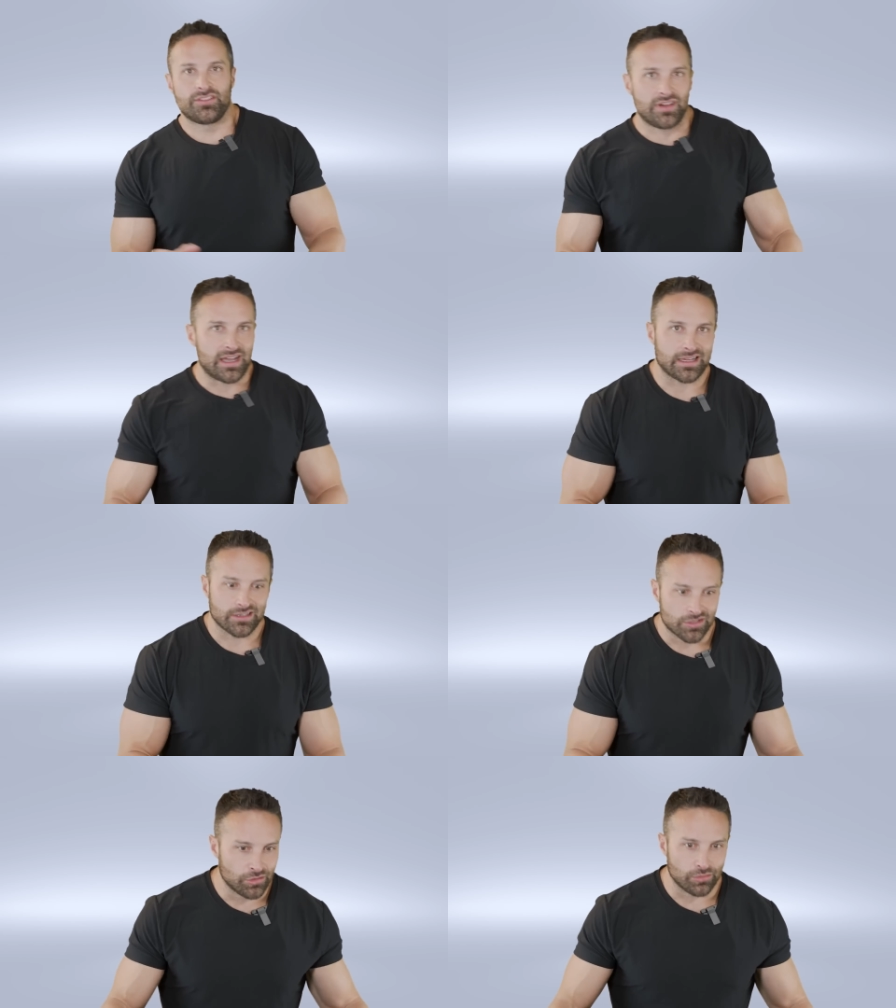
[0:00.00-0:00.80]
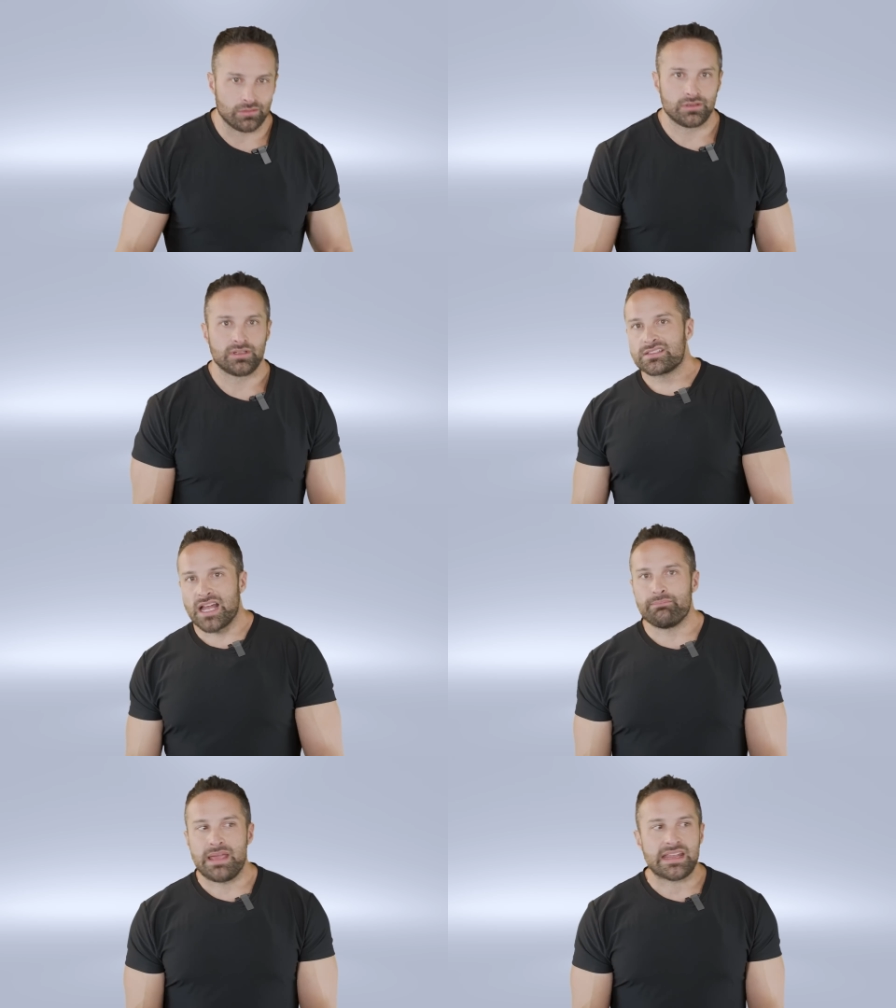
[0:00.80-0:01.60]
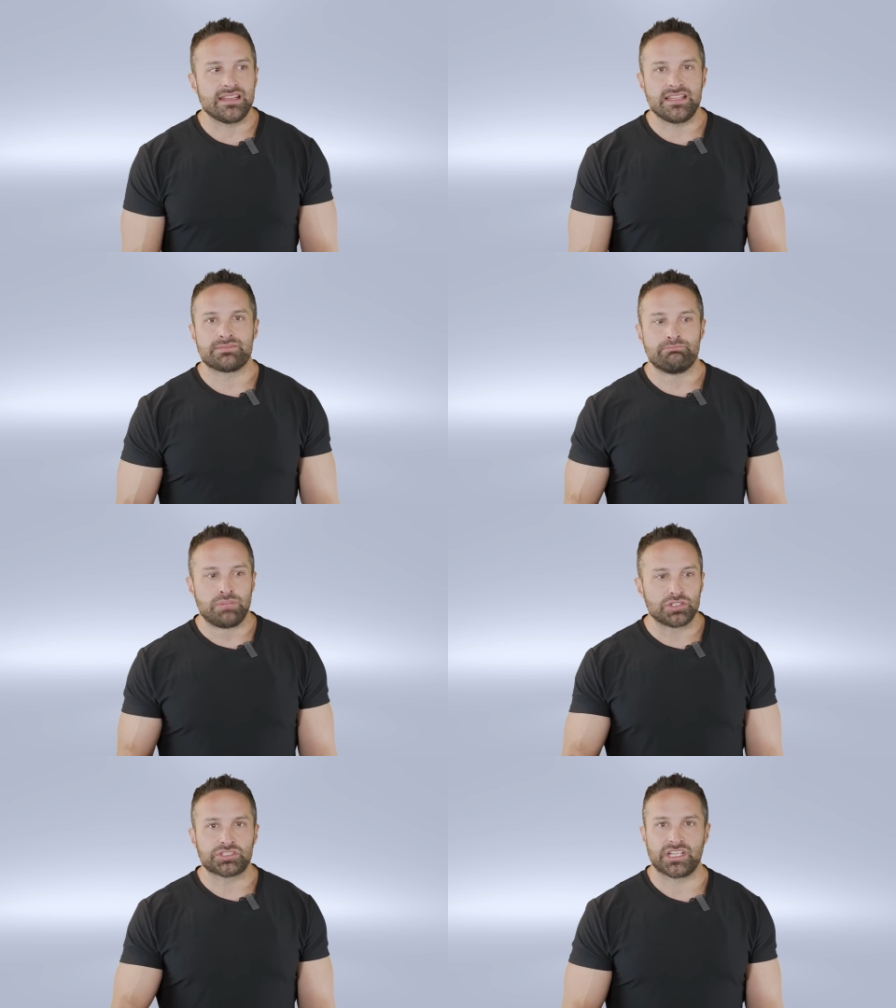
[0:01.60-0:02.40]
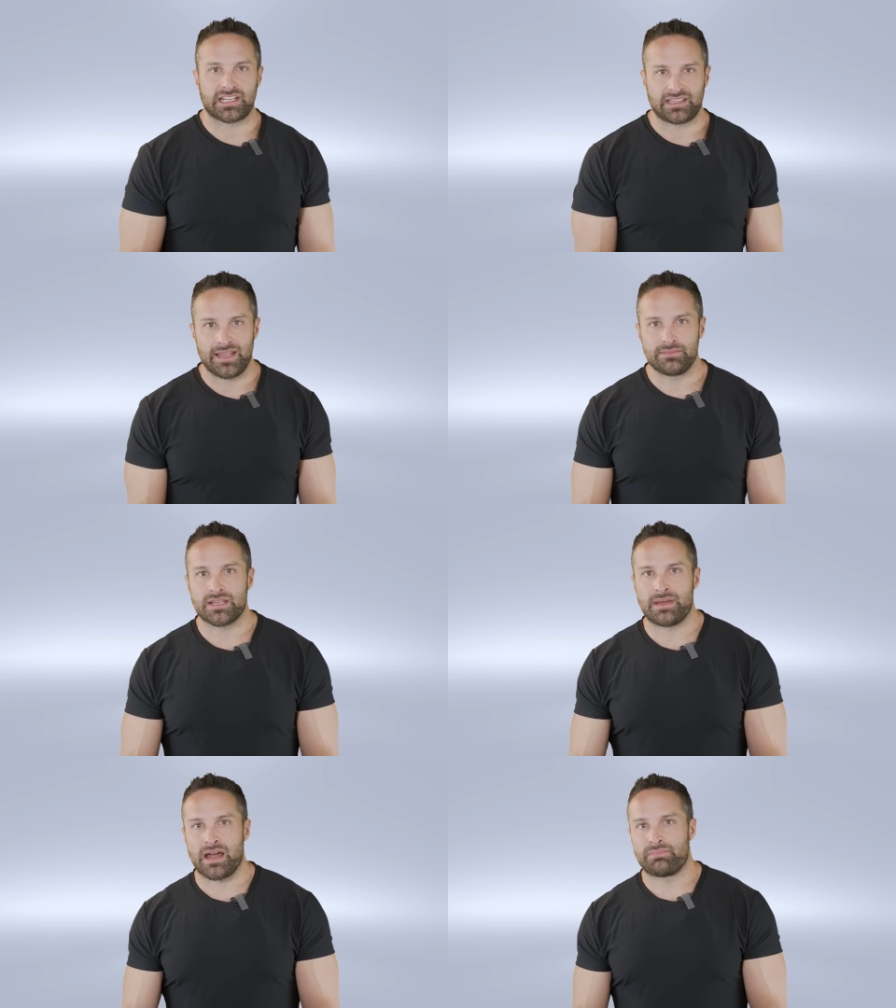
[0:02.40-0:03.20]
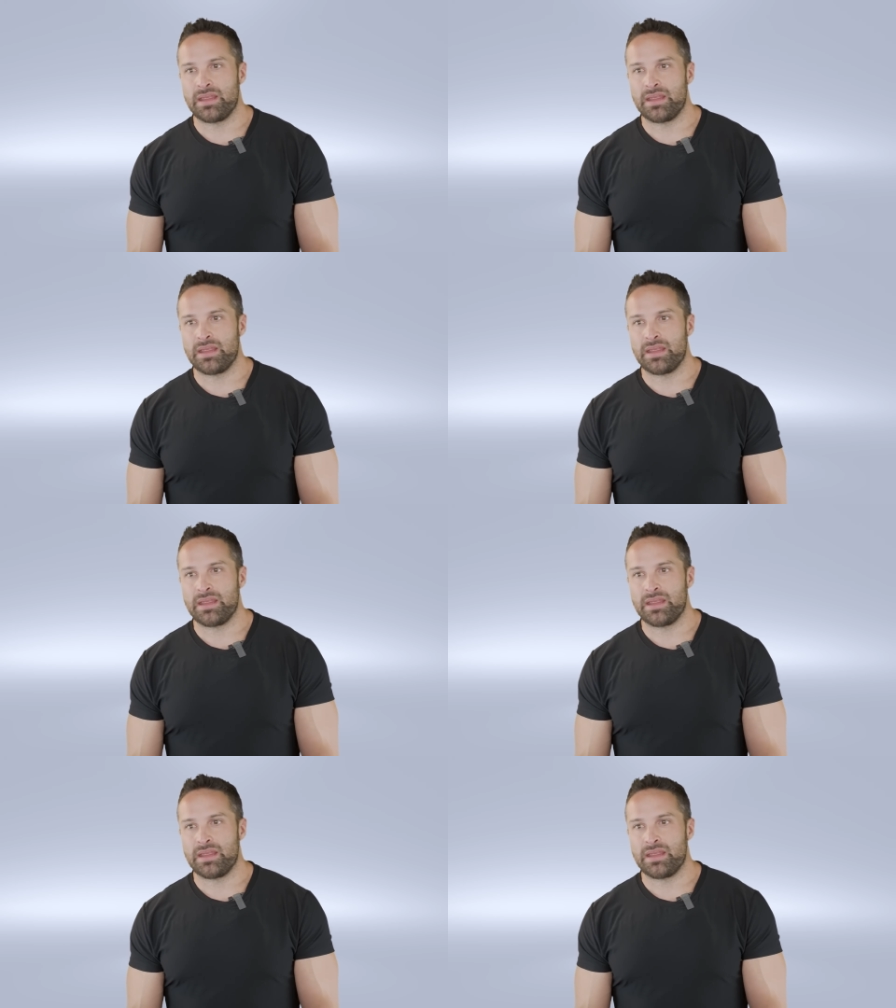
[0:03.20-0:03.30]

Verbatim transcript: Fine, cool. Stop making these bullshit claims about